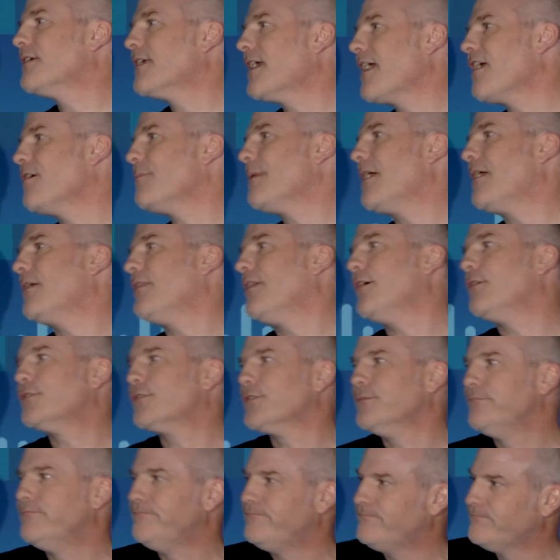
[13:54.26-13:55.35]
care about
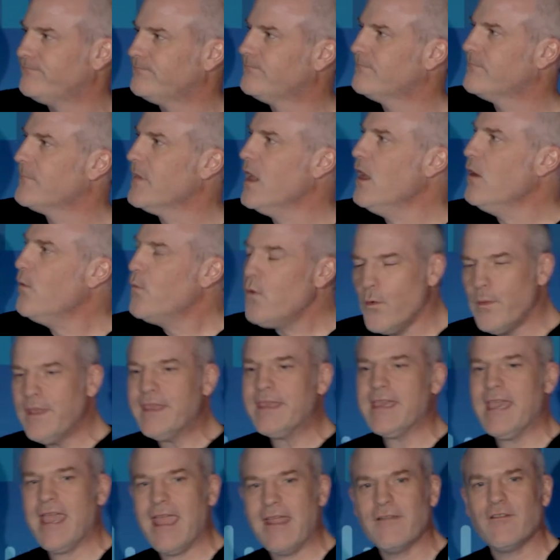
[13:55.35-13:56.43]
those. What we
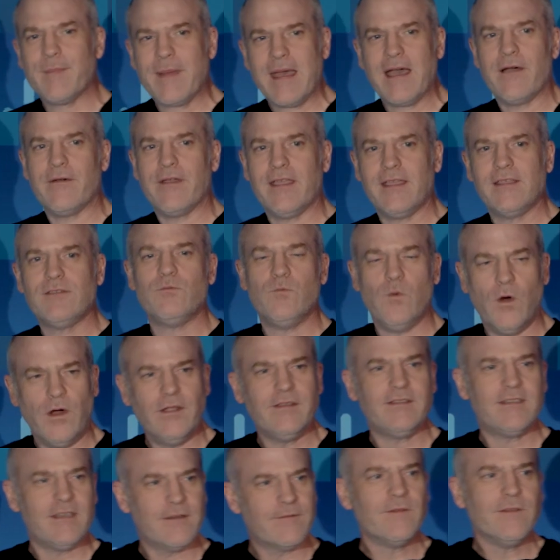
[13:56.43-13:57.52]
care about is
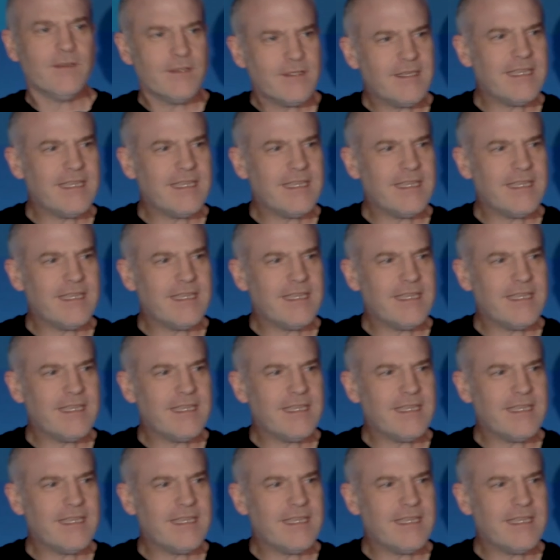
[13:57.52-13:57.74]
what different